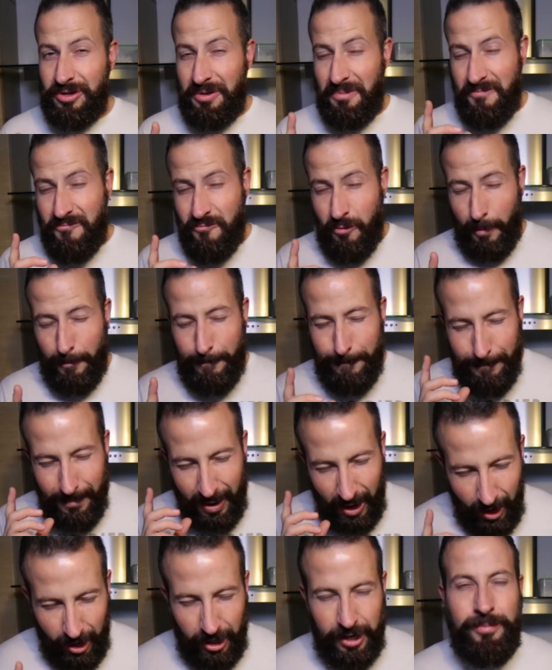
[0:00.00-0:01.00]
a
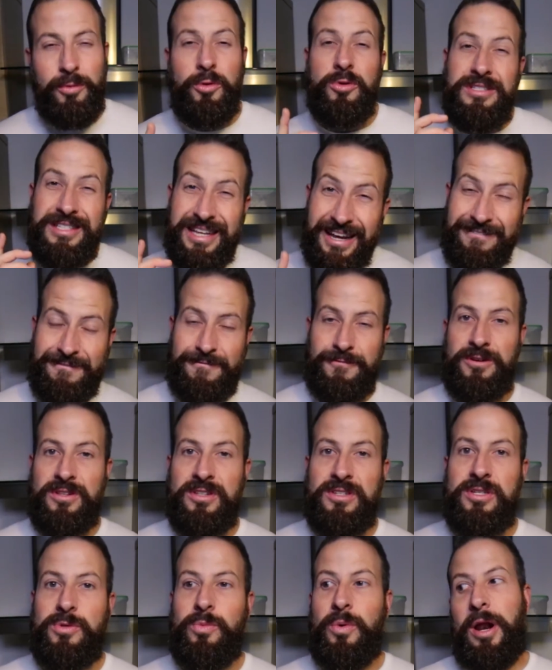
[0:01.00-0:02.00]
remarkable
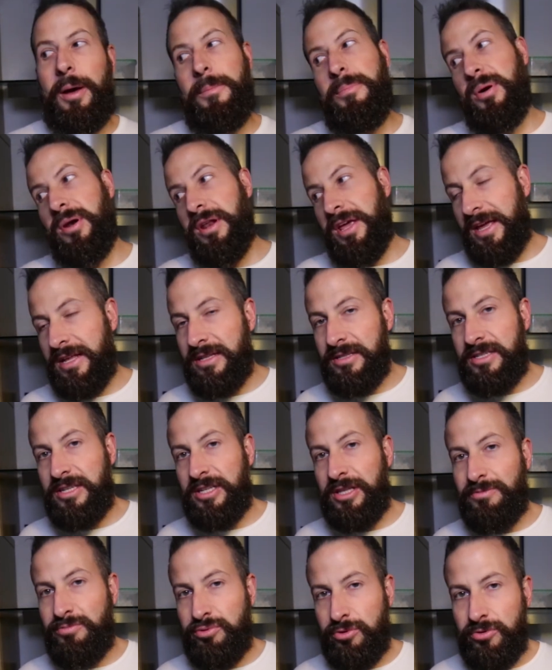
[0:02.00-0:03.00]
difference when I put it
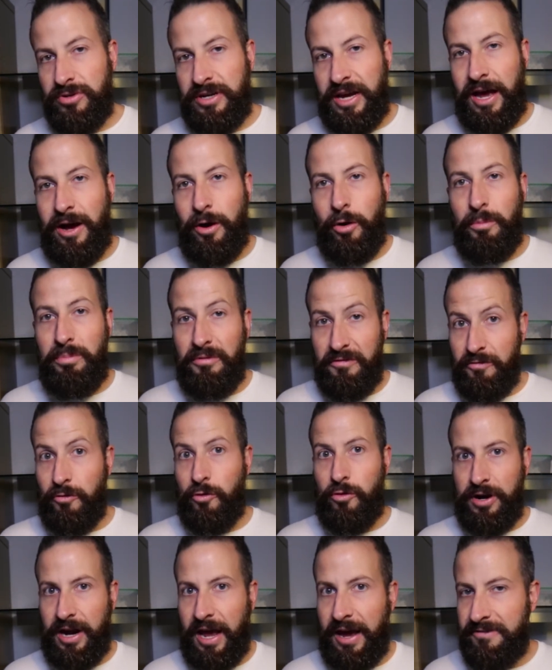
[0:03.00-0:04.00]
into the brew kettle
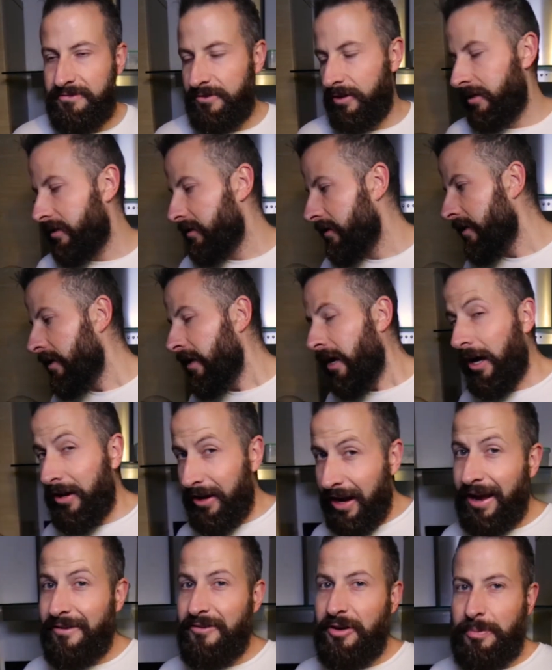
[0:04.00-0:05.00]
before and after. I
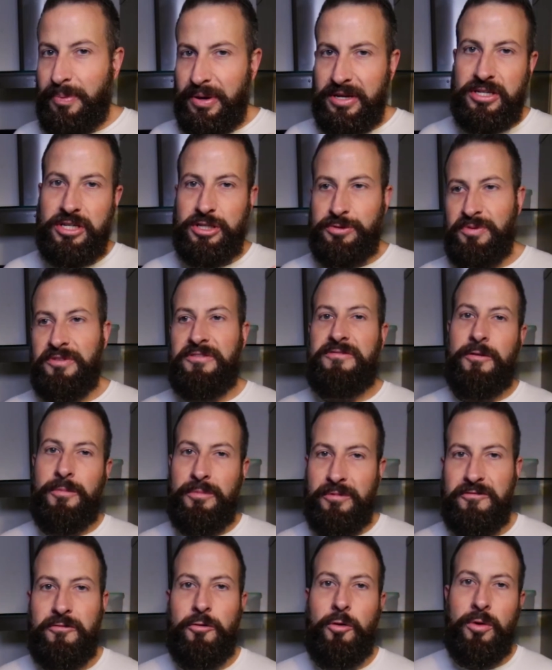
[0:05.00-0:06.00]
don't have any pictures from
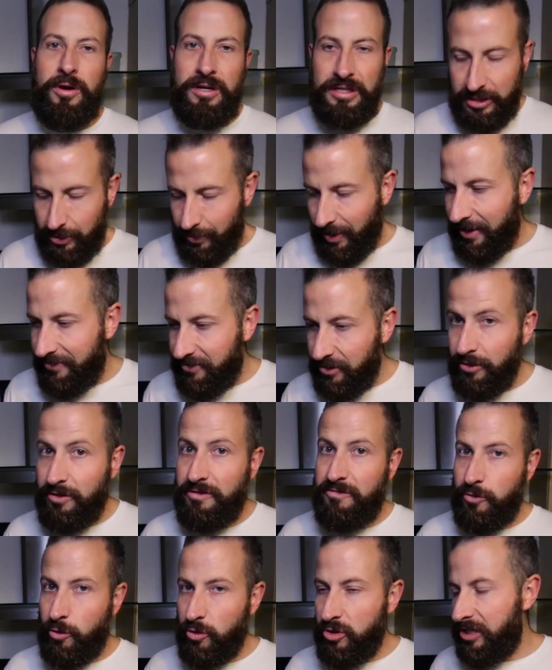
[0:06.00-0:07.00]
before and to after,
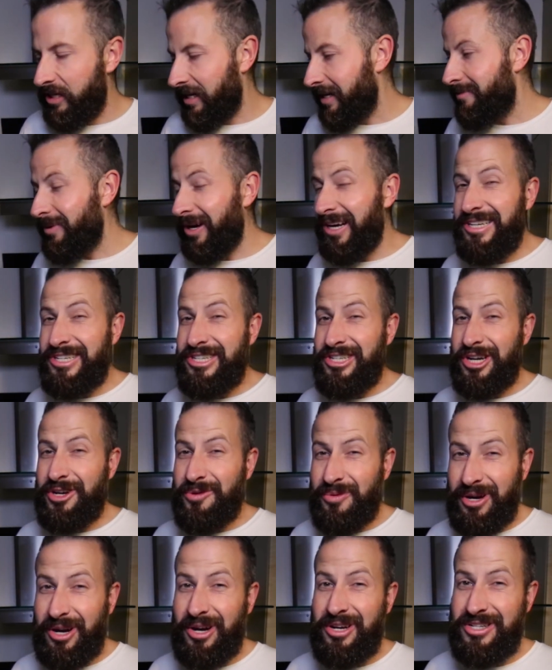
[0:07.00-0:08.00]
unfortunately, but I can show you
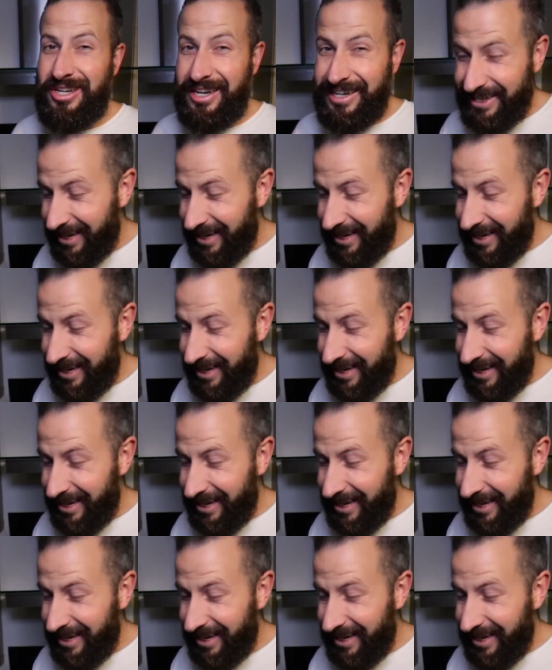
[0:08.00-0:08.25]
what it looks like